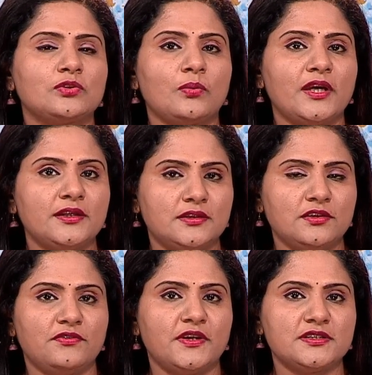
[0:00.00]
quite
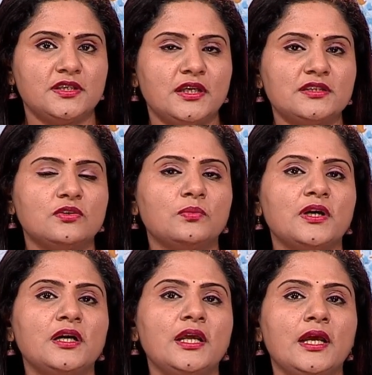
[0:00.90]
interesting. It is a
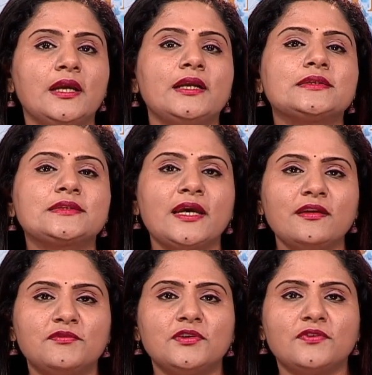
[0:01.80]
word, it is kind
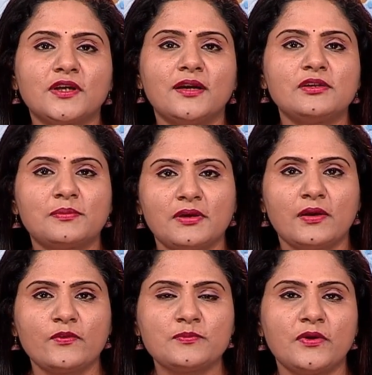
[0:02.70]
of difficult to
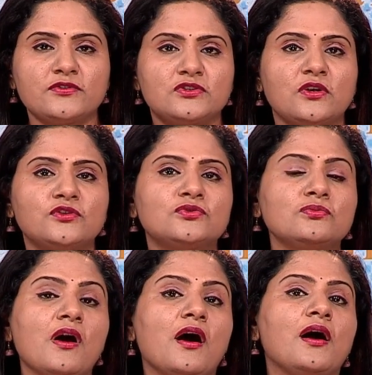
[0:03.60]
pronounce because it has got
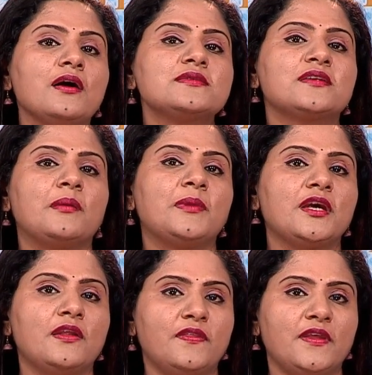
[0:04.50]
two R's coming in